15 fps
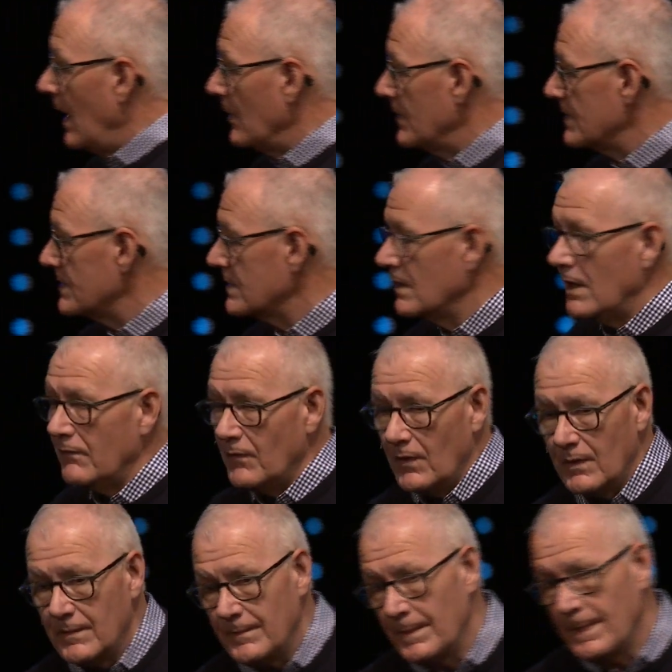I'll
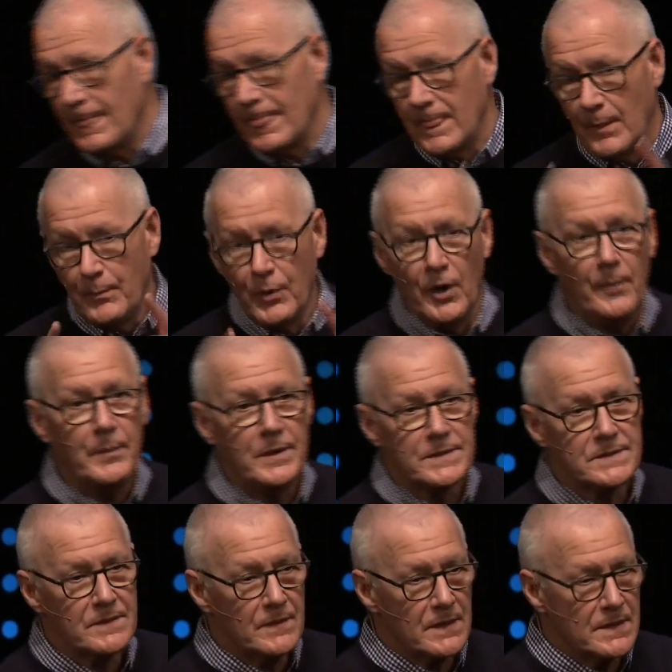discover the
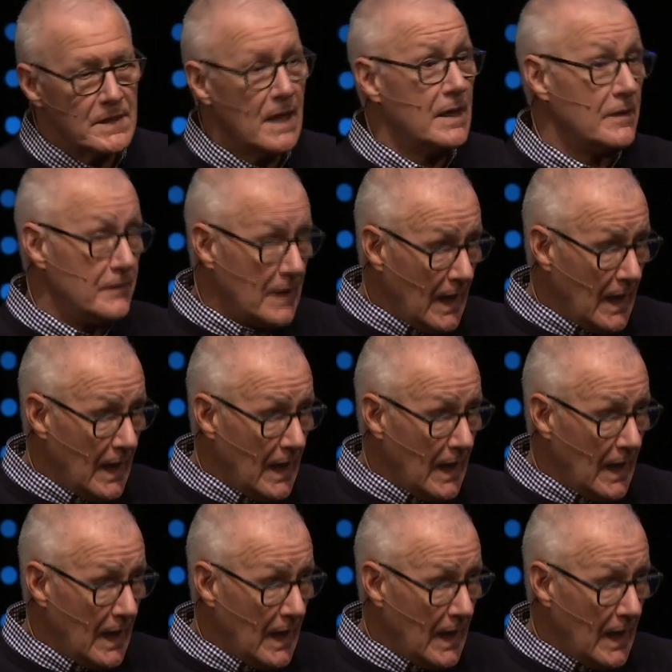purpose and, the,